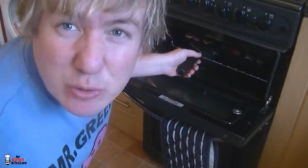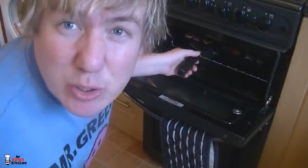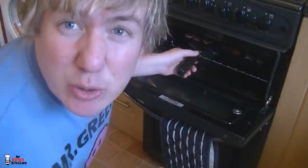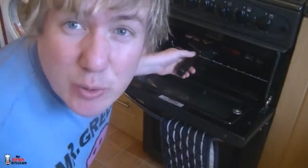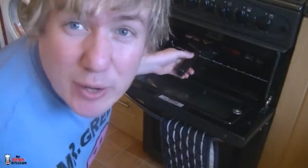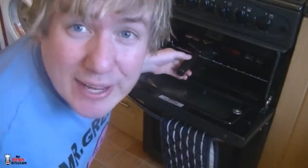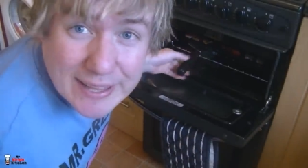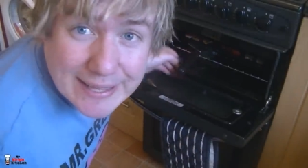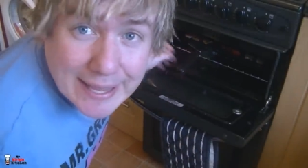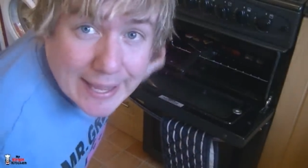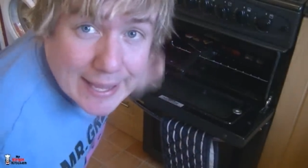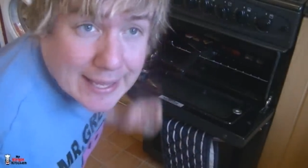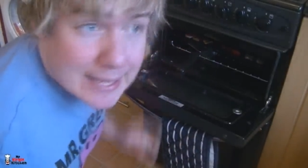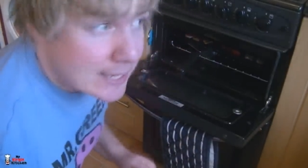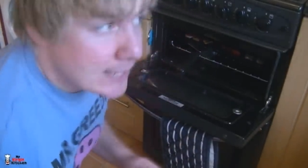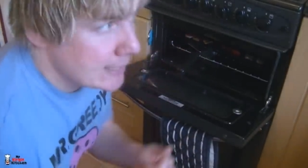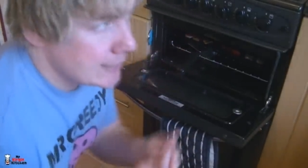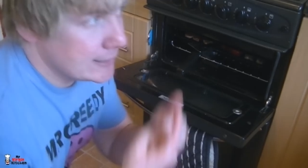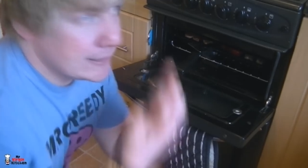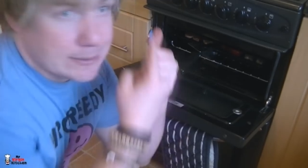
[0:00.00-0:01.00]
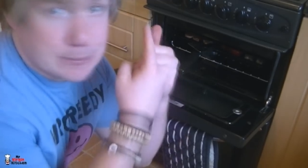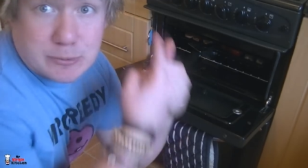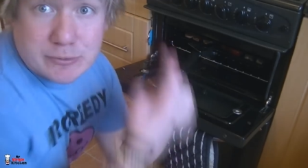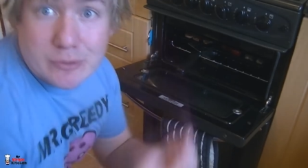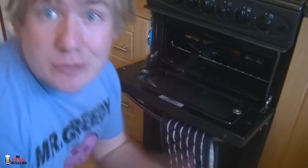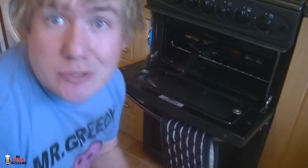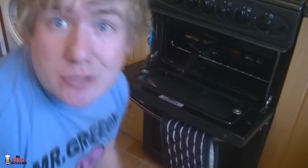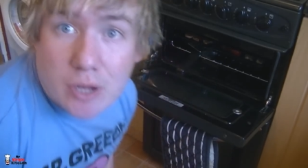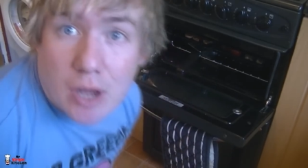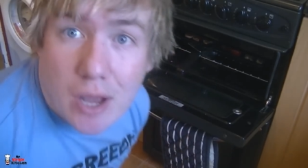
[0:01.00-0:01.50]
grill in there, and let's move
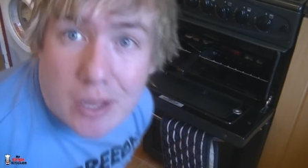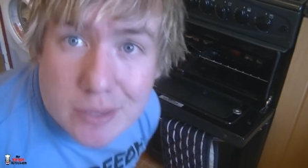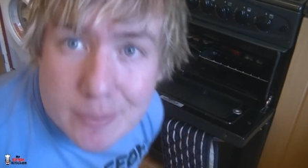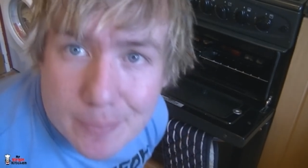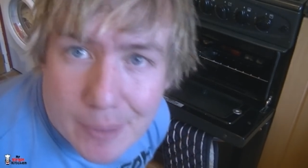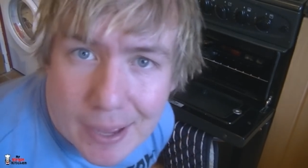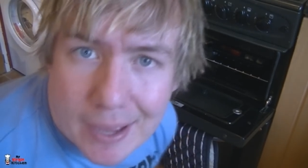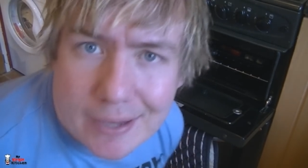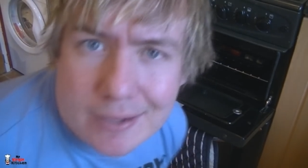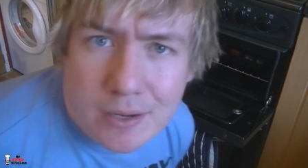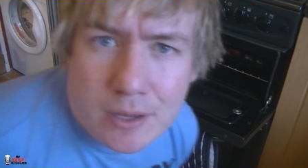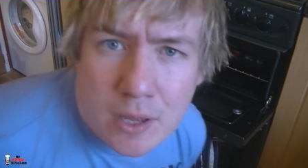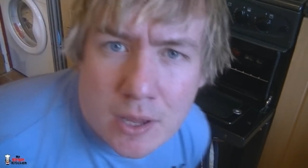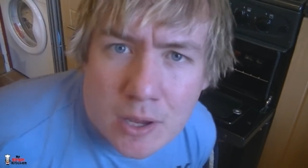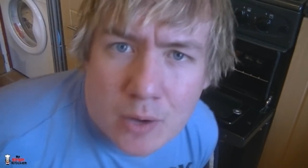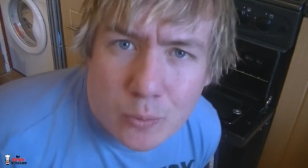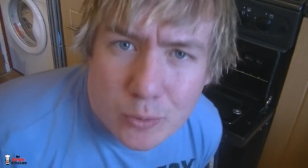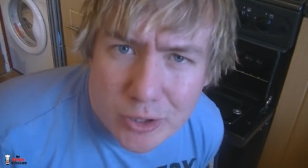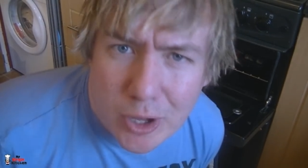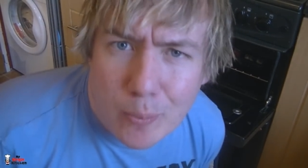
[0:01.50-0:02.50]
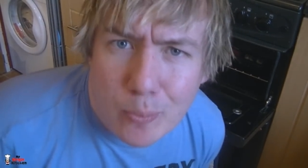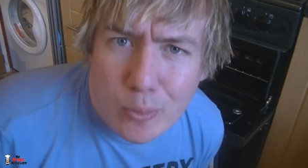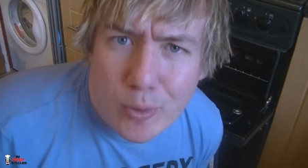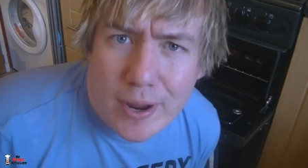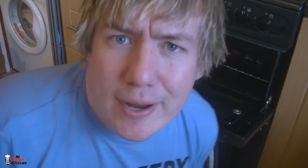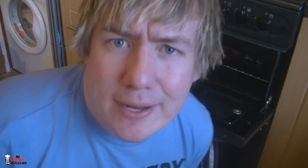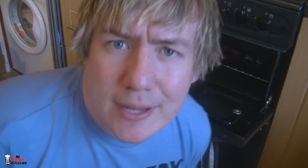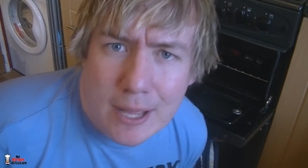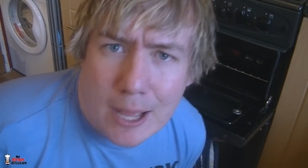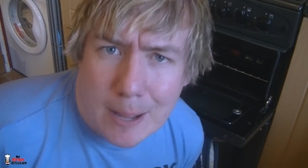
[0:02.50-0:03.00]
on to our other pan with our
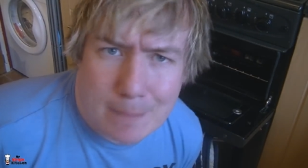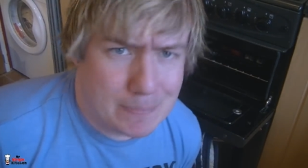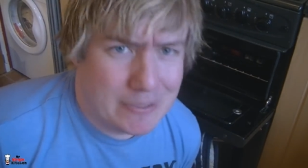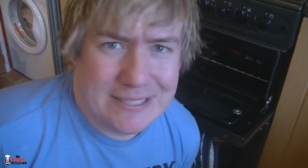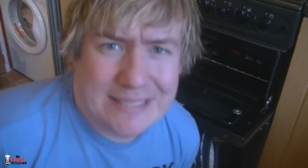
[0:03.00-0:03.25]
bread and